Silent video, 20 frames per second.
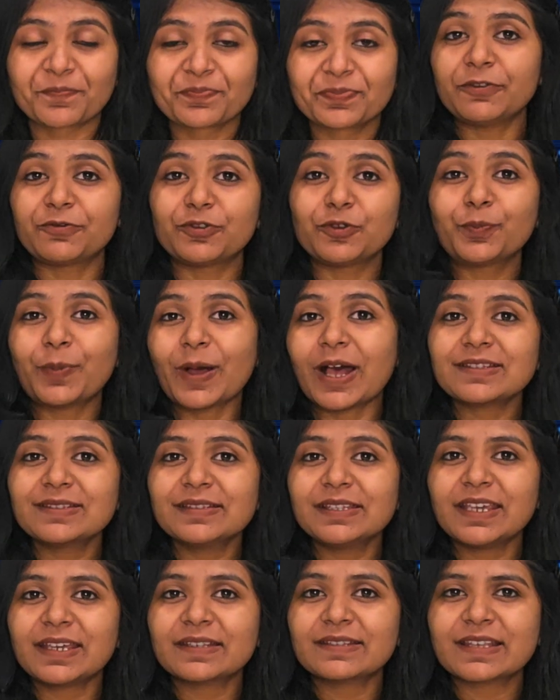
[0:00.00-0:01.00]
If you pass
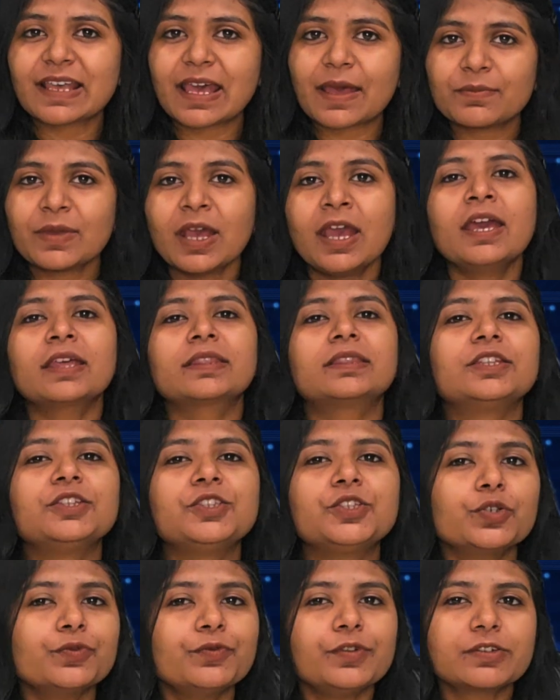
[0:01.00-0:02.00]
the exam,
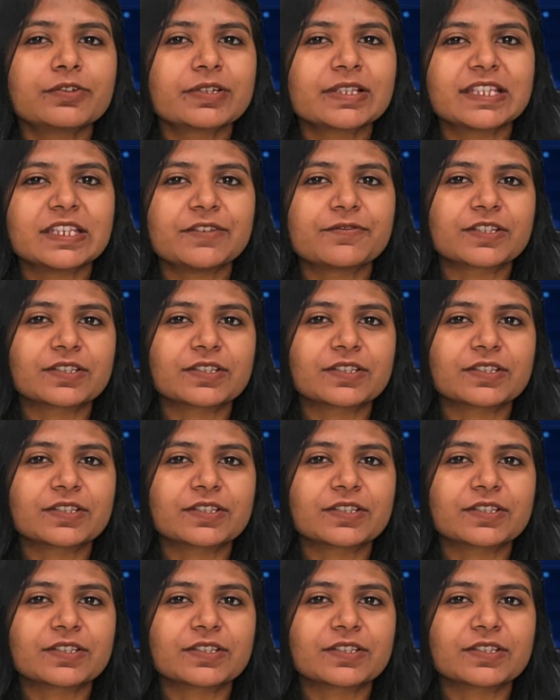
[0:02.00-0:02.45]
then you will receive